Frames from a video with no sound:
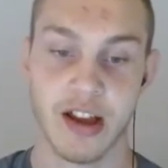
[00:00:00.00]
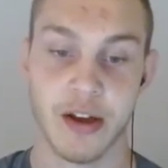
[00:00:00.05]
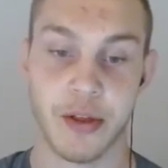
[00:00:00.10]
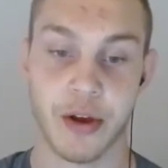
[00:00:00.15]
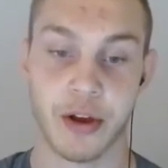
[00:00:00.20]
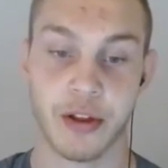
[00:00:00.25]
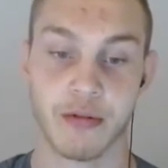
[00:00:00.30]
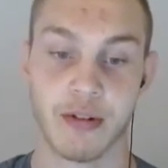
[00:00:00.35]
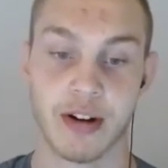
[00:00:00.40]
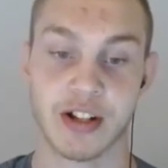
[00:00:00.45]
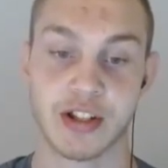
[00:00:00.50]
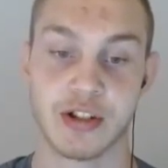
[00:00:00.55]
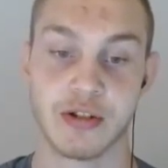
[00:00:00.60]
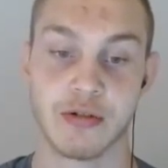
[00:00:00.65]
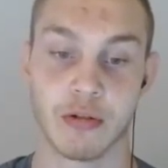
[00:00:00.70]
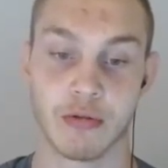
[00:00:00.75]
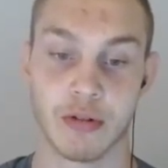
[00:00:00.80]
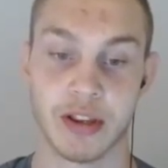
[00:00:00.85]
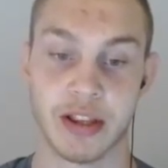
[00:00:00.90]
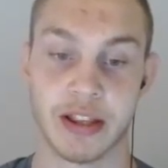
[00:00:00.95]
They're the ones
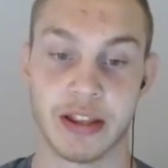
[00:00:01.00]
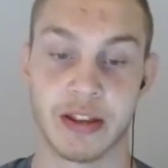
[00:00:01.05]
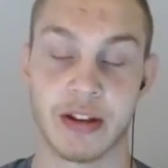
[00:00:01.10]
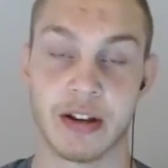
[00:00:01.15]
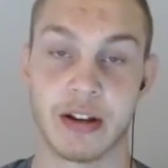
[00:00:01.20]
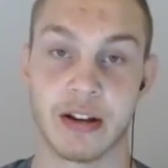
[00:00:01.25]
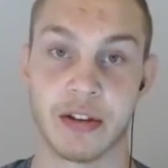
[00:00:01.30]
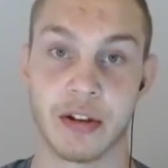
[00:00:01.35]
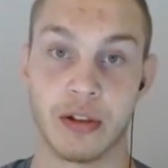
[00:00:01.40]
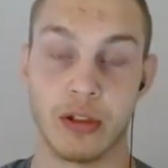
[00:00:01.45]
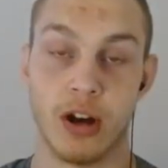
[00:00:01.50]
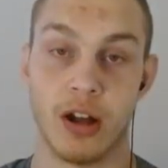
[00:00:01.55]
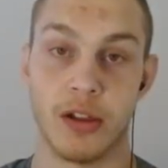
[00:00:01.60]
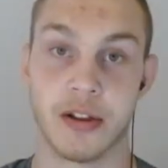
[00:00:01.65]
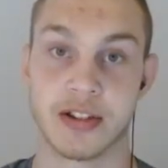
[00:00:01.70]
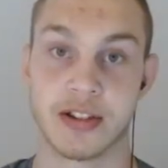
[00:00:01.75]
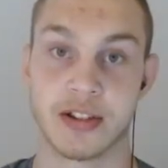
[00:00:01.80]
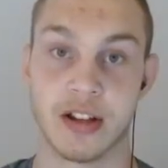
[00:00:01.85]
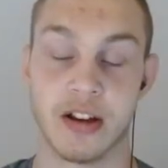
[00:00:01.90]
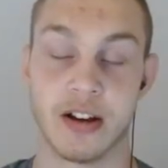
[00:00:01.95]
who are really the, the
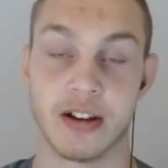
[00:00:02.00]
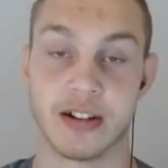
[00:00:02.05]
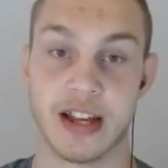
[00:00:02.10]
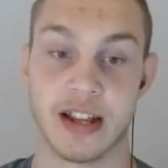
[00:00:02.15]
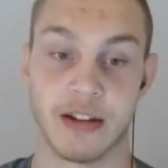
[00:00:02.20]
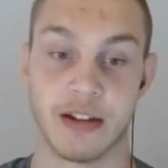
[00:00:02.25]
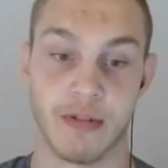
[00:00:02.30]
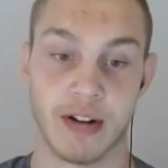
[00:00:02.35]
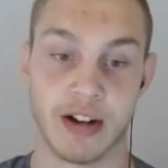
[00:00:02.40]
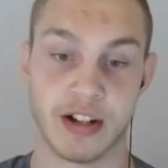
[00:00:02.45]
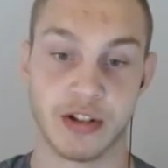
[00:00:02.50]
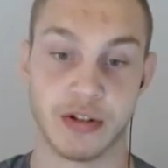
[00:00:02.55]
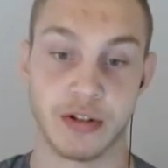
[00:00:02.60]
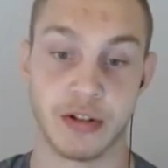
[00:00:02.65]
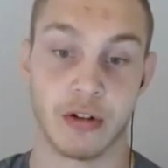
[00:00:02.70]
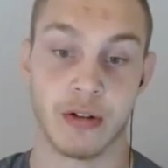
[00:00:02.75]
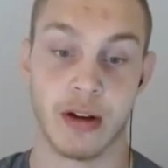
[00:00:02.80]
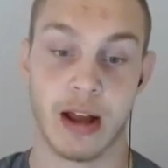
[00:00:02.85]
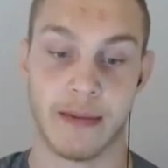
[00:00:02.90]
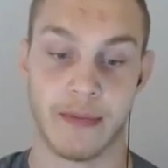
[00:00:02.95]
lawless thugs and the ones who
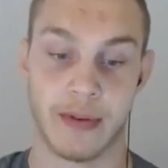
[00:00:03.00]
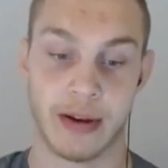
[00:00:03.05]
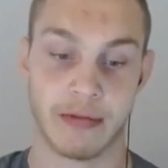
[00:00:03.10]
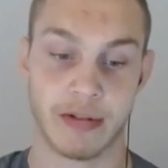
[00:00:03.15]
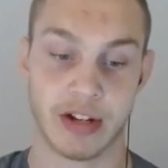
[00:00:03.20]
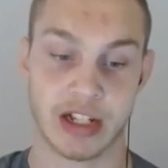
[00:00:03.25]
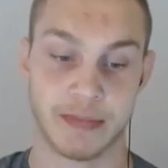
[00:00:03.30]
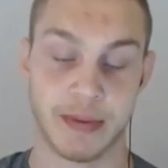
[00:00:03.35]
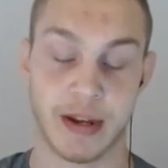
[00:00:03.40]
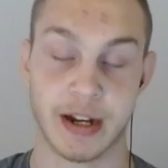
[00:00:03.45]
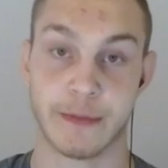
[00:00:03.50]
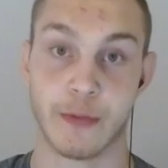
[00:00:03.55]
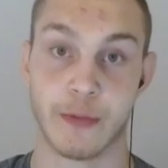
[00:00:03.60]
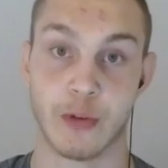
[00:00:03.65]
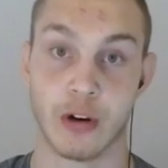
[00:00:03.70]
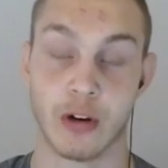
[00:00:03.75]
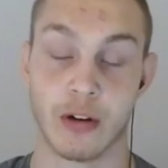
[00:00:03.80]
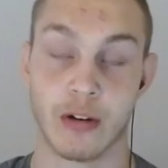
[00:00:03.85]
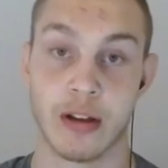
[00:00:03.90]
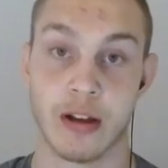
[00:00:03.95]
don't have any respect
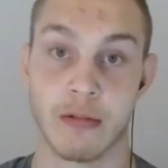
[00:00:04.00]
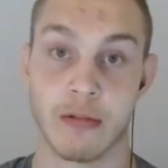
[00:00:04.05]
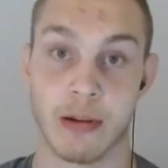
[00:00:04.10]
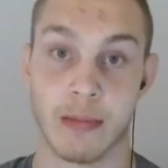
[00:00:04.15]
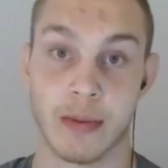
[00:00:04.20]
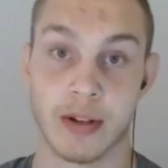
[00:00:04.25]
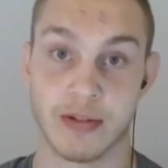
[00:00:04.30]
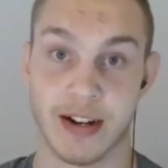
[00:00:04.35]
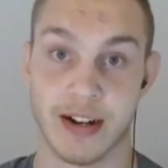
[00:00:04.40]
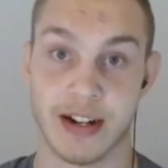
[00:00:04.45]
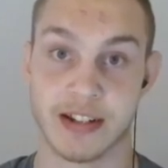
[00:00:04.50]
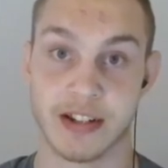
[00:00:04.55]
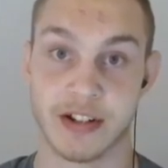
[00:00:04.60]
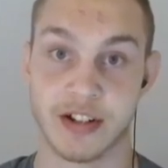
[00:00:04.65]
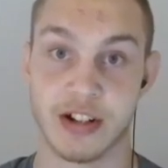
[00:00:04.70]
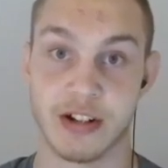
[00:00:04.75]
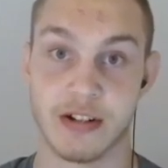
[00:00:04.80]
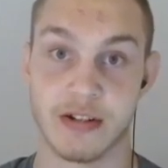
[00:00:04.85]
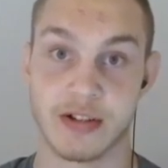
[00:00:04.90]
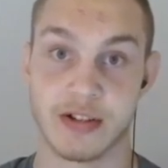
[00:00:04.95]
for women's rights to
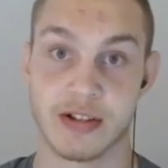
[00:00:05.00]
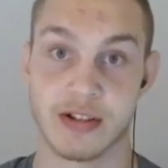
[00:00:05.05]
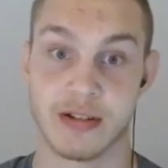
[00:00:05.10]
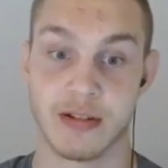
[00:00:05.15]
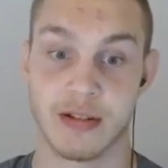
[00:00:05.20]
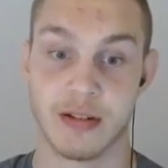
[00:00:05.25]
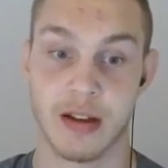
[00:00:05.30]
choose.